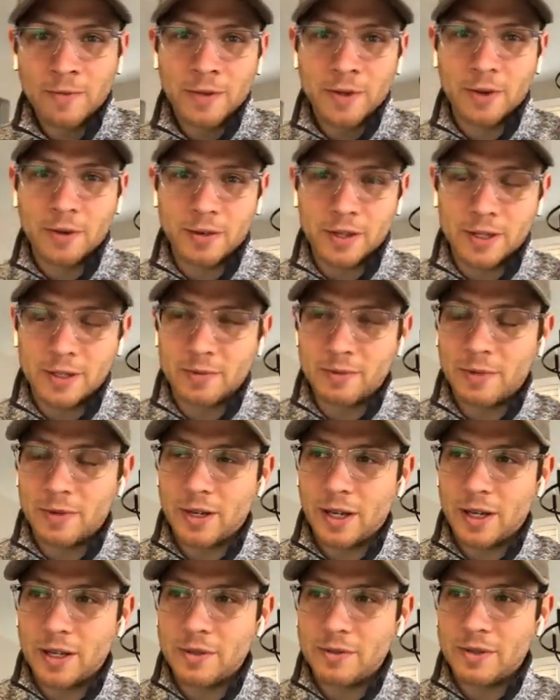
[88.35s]

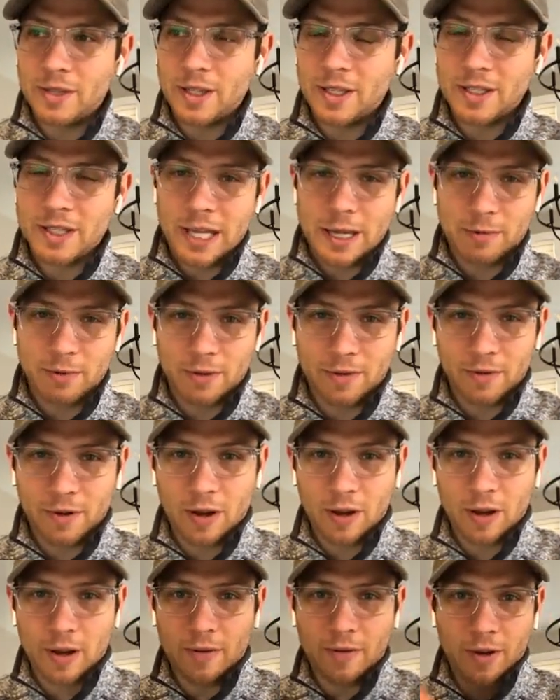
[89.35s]
They use the example
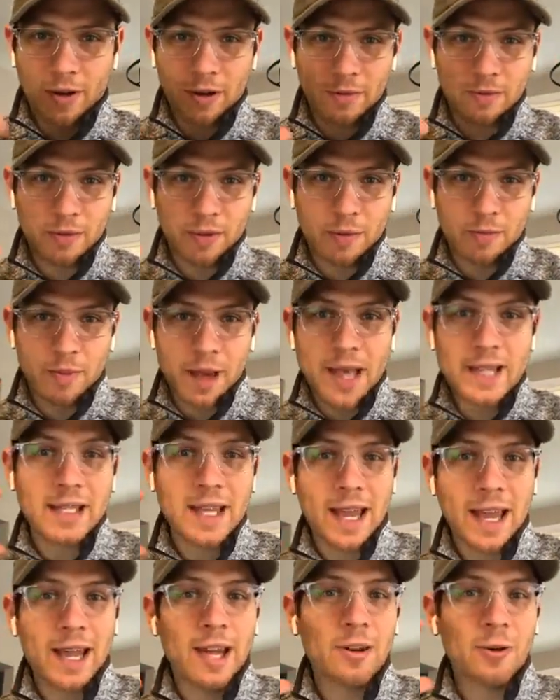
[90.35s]
of the best
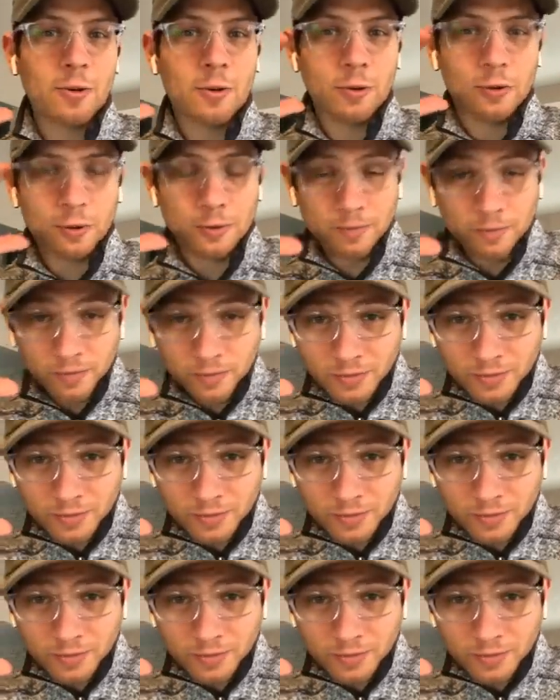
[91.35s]
handhold